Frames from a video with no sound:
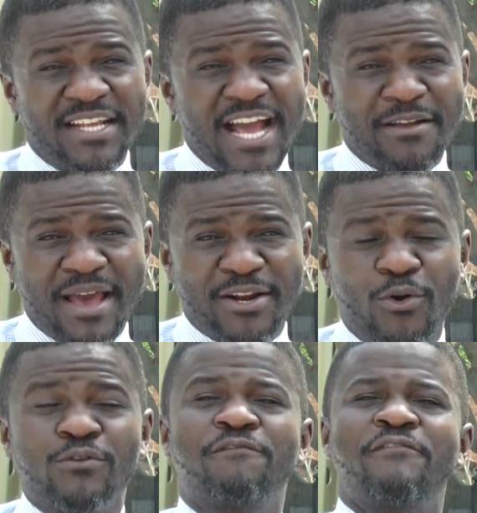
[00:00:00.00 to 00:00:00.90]
a young man
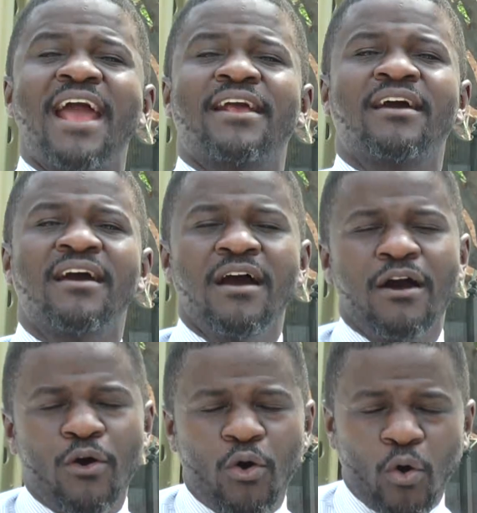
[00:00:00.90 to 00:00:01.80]
called Frank
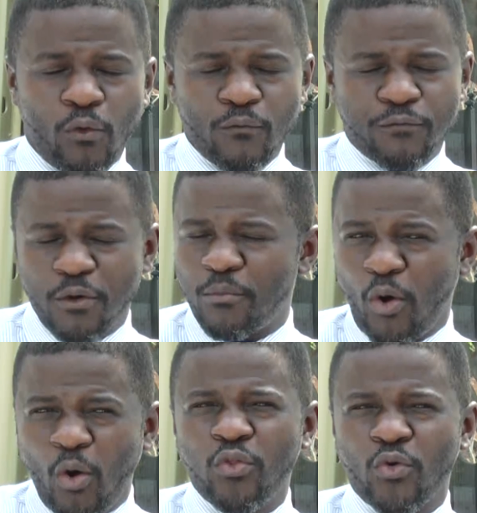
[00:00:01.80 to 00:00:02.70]
from
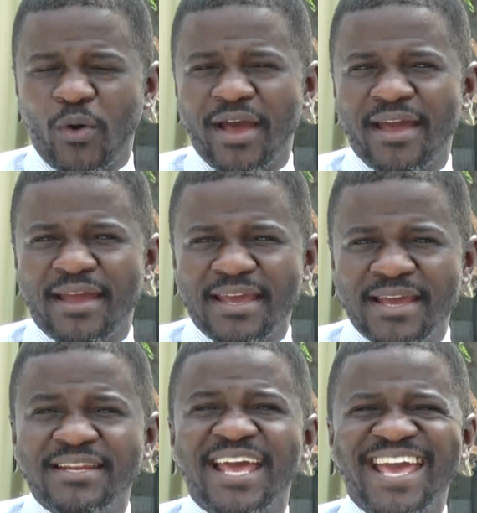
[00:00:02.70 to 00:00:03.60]
all the way
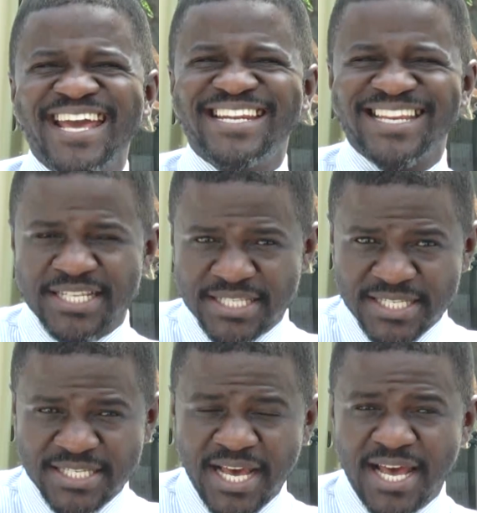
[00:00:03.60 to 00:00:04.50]
in
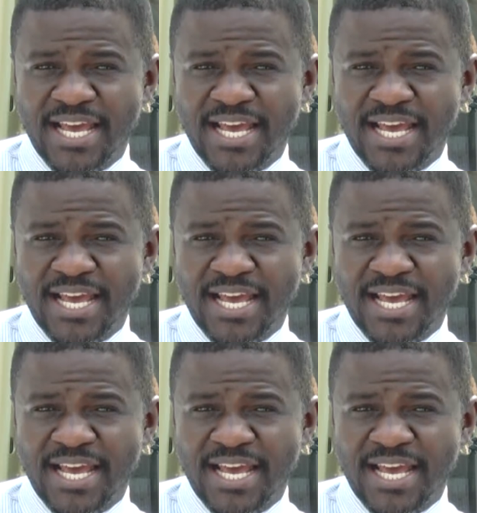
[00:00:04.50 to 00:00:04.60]
Headlands